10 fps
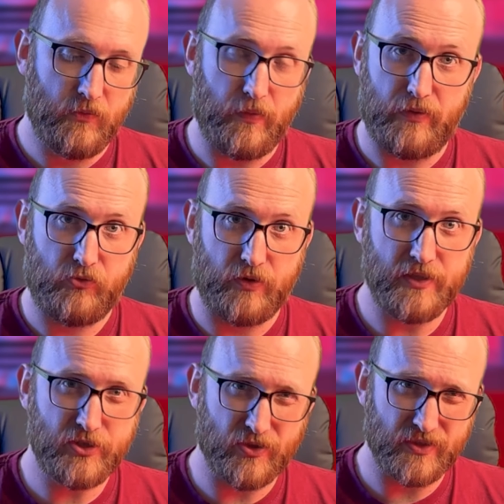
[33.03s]
With
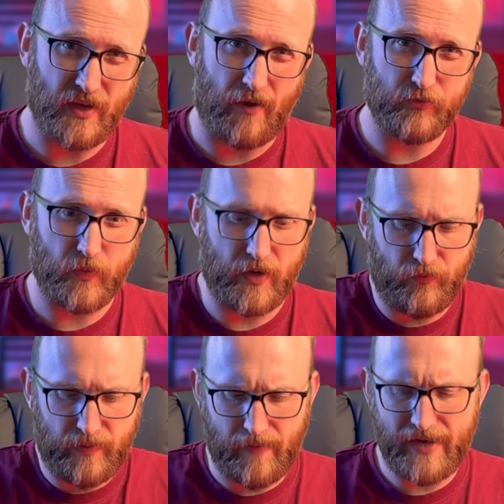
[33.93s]
traditional software,
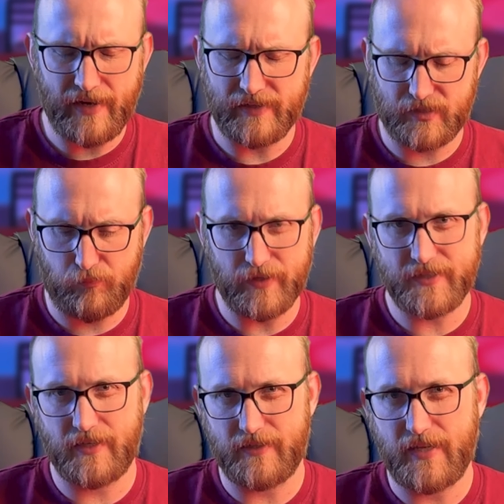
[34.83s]
we make an
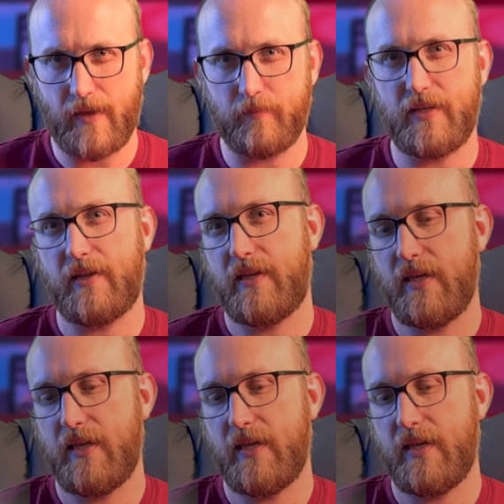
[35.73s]
explicit attempt at